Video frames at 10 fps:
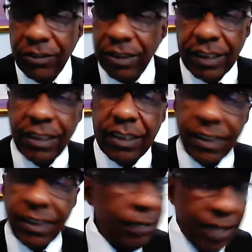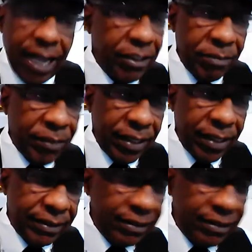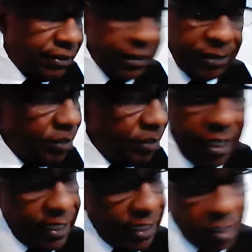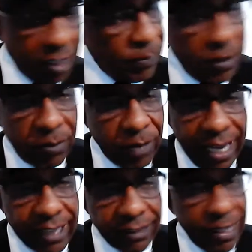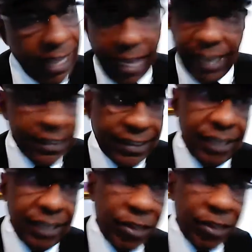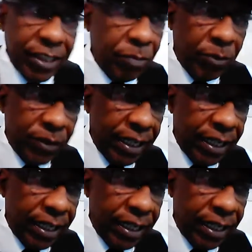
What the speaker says: Just keep documenting them. They come up and harass me. I ain't seen them in a couple of